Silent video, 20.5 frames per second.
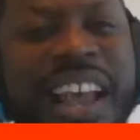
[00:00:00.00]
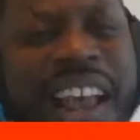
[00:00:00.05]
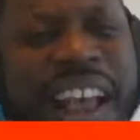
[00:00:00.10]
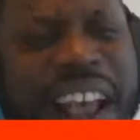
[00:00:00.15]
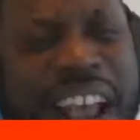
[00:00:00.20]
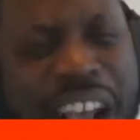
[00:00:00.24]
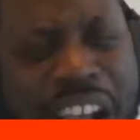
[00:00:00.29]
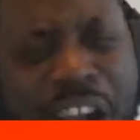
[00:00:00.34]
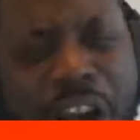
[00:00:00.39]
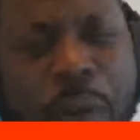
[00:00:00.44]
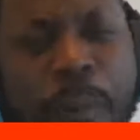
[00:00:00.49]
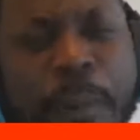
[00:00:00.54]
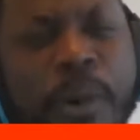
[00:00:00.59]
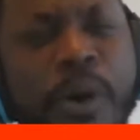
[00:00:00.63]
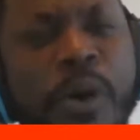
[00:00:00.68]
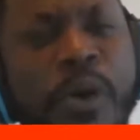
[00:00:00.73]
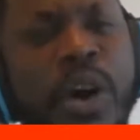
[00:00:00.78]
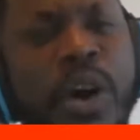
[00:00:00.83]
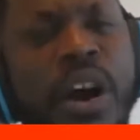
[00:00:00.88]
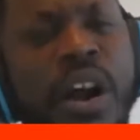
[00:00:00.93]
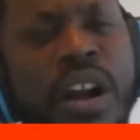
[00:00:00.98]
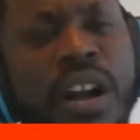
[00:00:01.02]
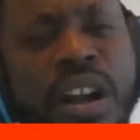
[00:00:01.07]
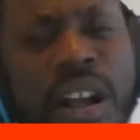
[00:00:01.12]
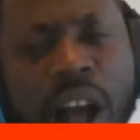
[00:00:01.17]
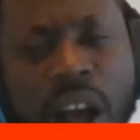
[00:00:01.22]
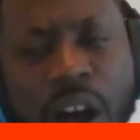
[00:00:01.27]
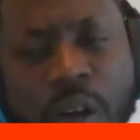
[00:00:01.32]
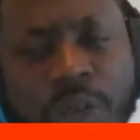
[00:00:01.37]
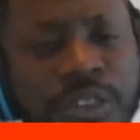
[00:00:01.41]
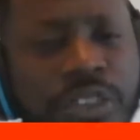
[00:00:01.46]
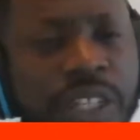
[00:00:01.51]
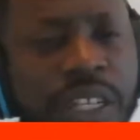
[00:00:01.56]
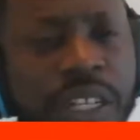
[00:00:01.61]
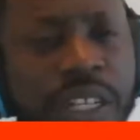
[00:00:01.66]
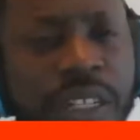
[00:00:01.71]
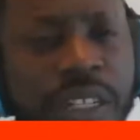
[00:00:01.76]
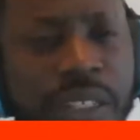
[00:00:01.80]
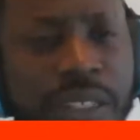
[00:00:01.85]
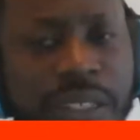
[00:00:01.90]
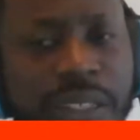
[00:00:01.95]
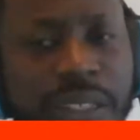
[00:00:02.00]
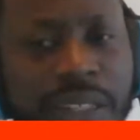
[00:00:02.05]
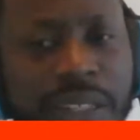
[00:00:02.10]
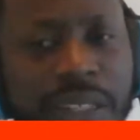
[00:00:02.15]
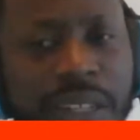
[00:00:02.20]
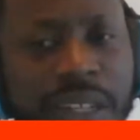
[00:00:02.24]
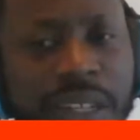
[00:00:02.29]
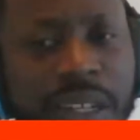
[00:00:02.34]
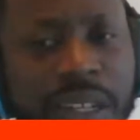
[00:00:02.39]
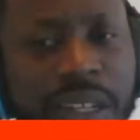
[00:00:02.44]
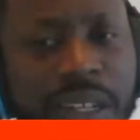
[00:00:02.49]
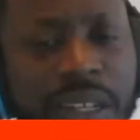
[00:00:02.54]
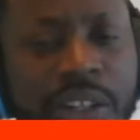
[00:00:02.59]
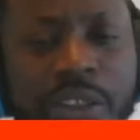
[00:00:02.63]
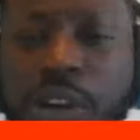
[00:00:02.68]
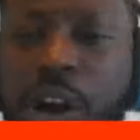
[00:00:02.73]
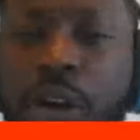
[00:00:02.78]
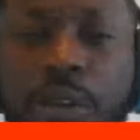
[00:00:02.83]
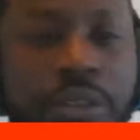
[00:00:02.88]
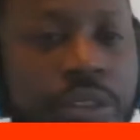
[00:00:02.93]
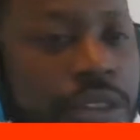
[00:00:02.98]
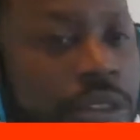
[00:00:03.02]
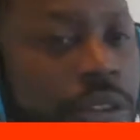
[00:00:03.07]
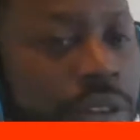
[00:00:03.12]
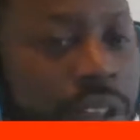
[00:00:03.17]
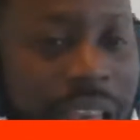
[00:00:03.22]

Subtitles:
terrible coaching. You don't do